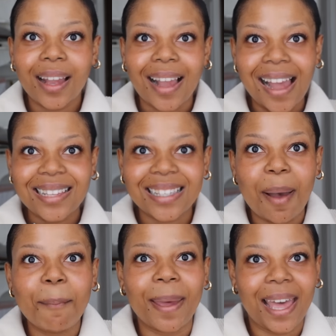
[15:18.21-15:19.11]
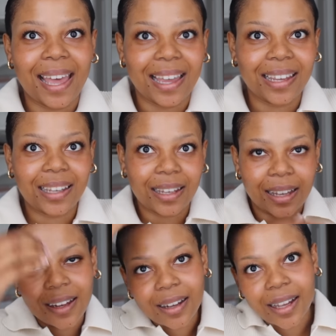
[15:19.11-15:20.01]
Guys, I'm back
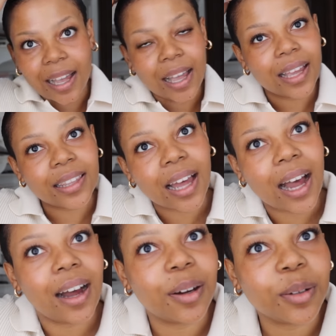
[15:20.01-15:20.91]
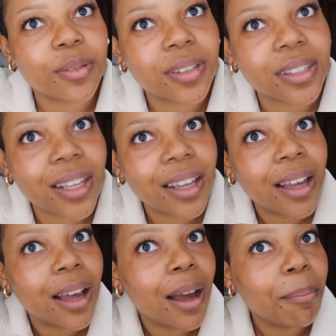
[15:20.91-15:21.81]
in the house,
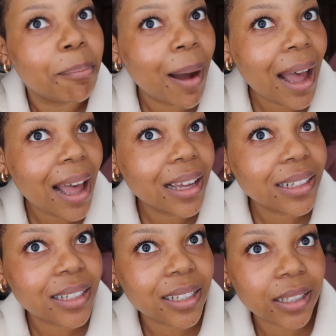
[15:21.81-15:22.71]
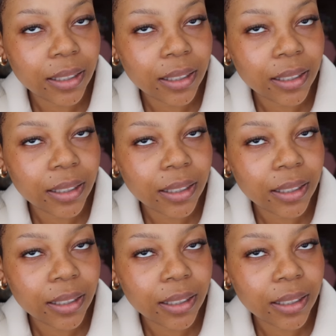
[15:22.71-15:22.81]
but